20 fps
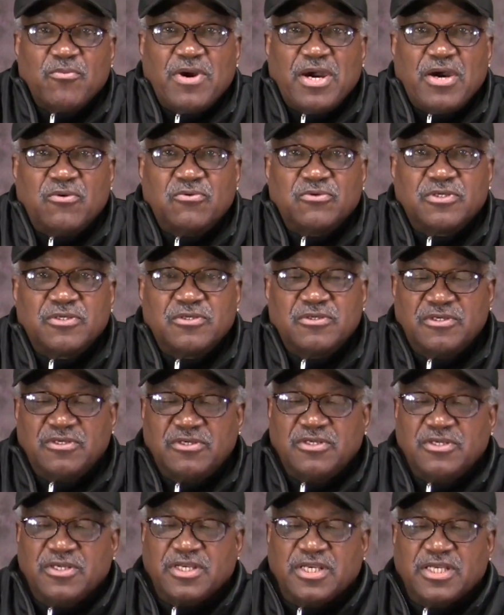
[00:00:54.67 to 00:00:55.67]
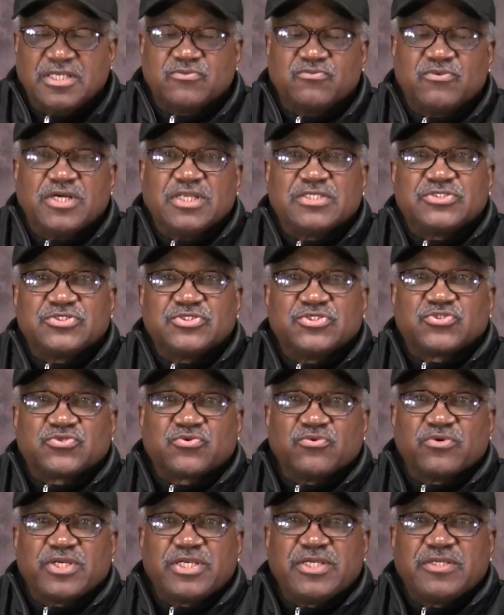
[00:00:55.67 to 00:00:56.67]
mount, as well as the
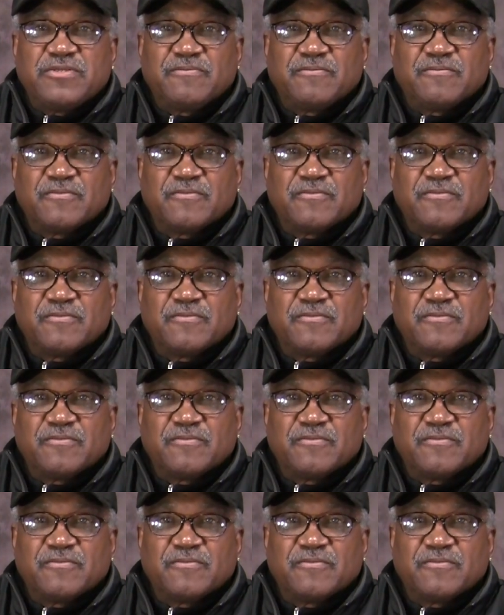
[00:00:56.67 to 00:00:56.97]
screen.